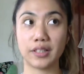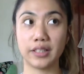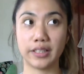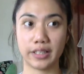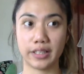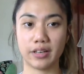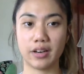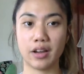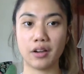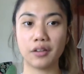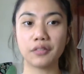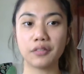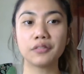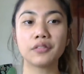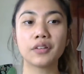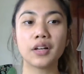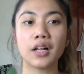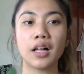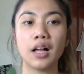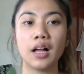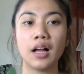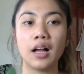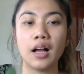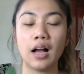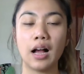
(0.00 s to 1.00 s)
enough.
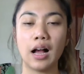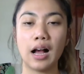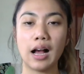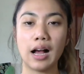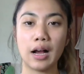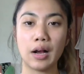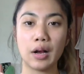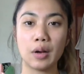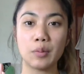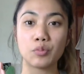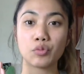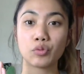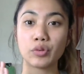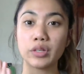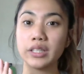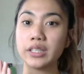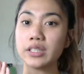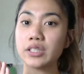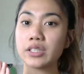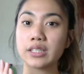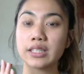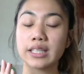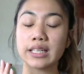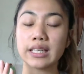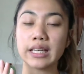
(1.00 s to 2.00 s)
Really
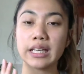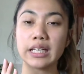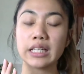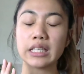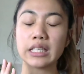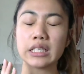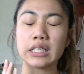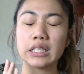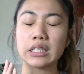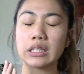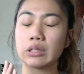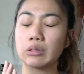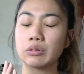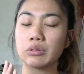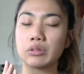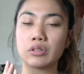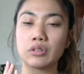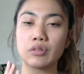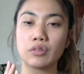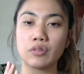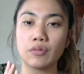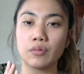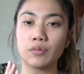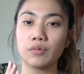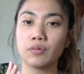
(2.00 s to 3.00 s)
just getting those
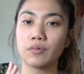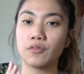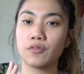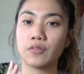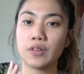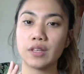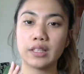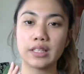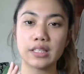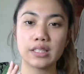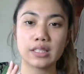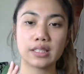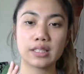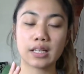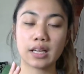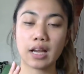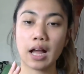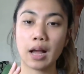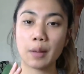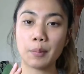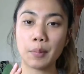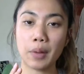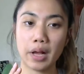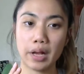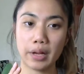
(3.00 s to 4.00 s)
feelings to
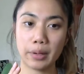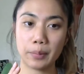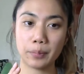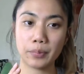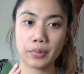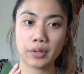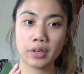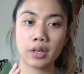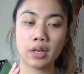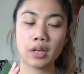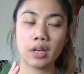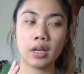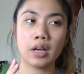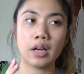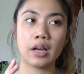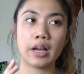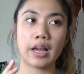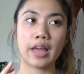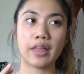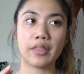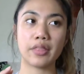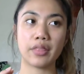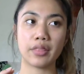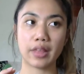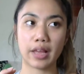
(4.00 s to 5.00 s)
come up.
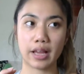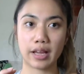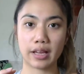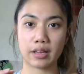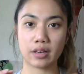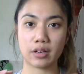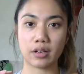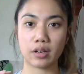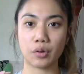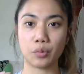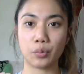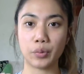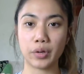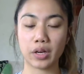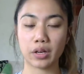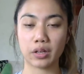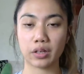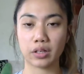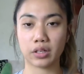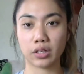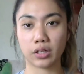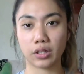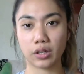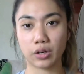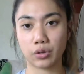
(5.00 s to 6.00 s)
And then we are going
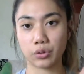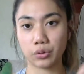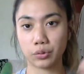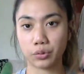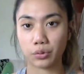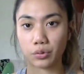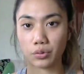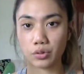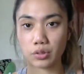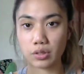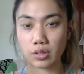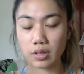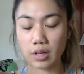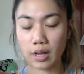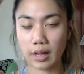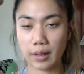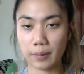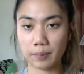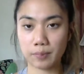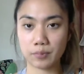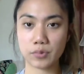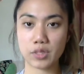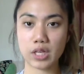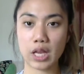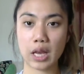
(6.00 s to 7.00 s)
to go
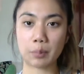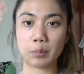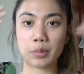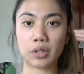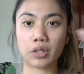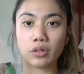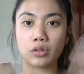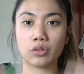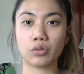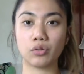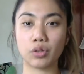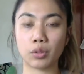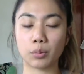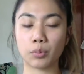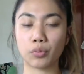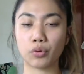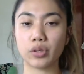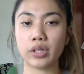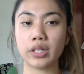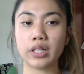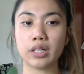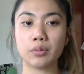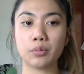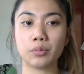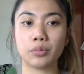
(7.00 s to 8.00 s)
tapping through the
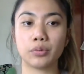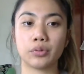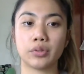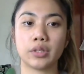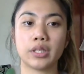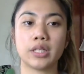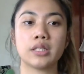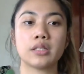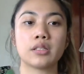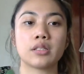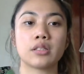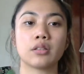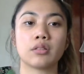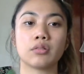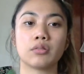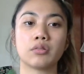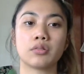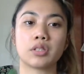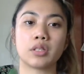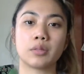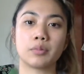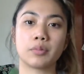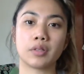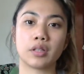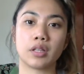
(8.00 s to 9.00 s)
meridian points, through
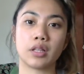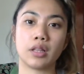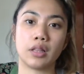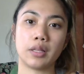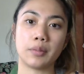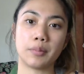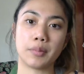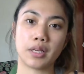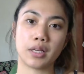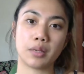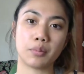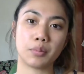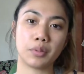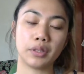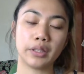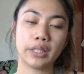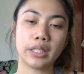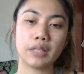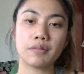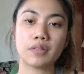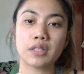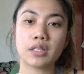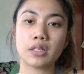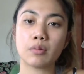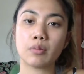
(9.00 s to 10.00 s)
some of the limiting
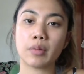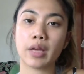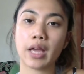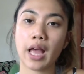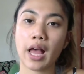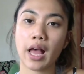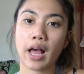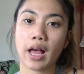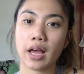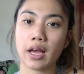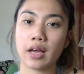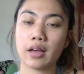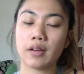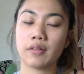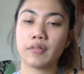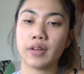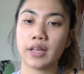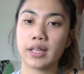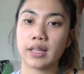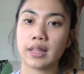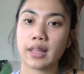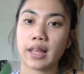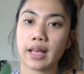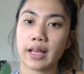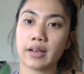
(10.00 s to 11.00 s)
beliefs you may have,
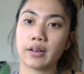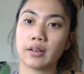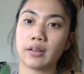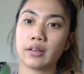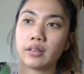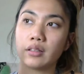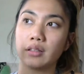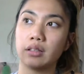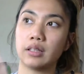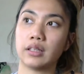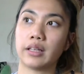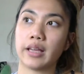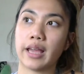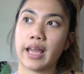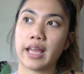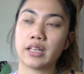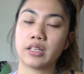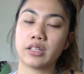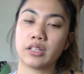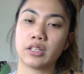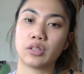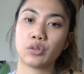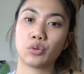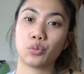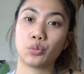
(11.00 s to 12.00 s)
and then end
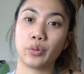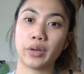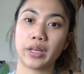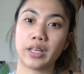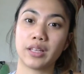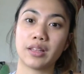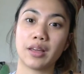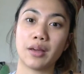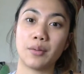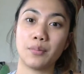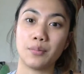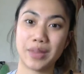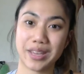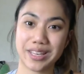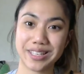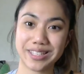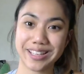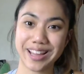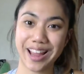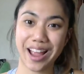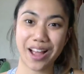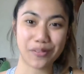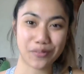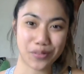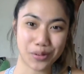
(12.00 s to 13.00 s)
it with
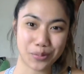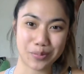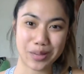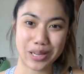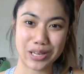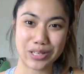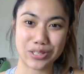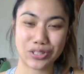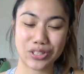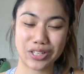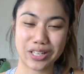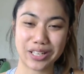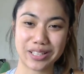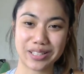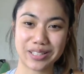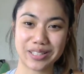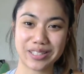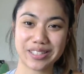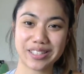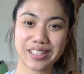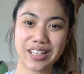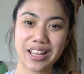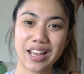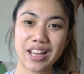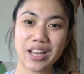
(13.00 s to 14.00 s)
amazing
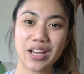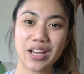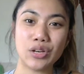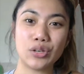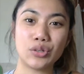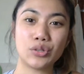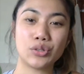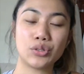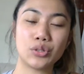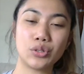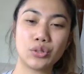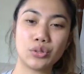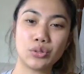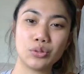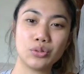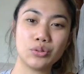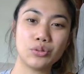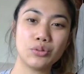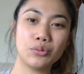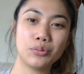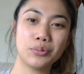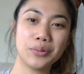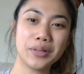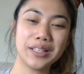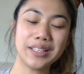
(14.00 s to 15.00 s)
affirmations
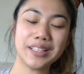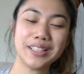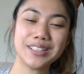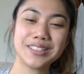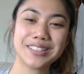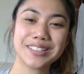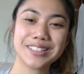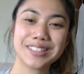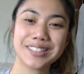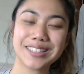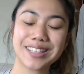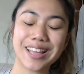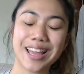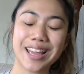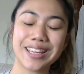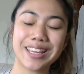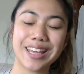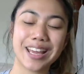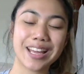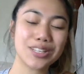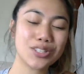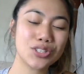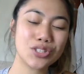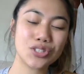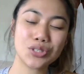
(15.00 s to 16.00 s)
to really just
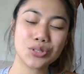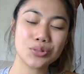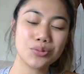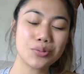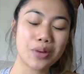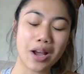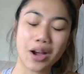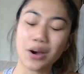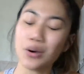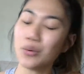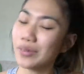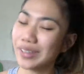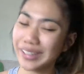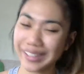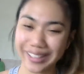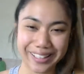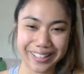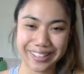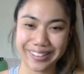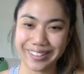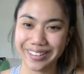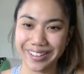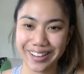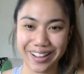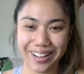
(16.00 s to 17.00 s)
get you
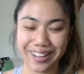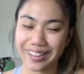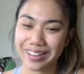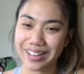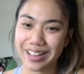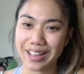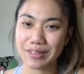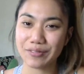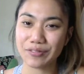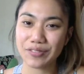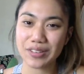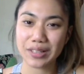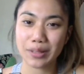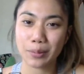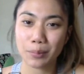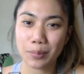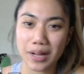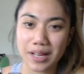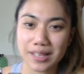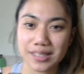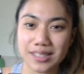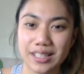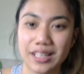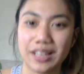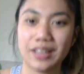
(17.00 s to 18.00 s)
going and feeling
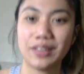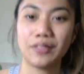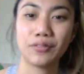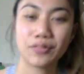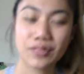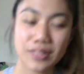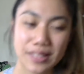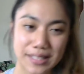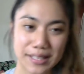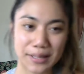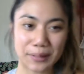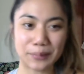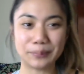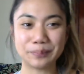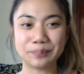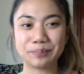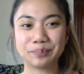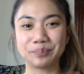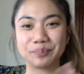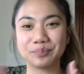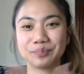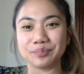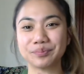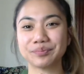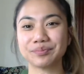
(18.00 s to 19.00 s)
positive. So
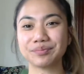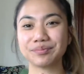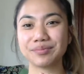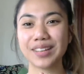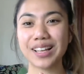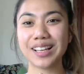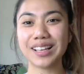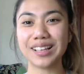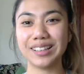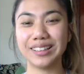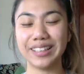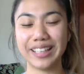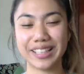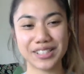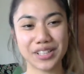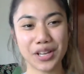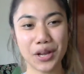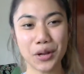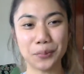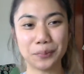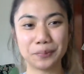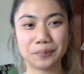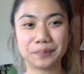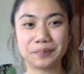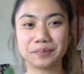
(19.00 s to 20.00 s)
let's
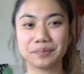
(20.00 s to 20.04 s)
go.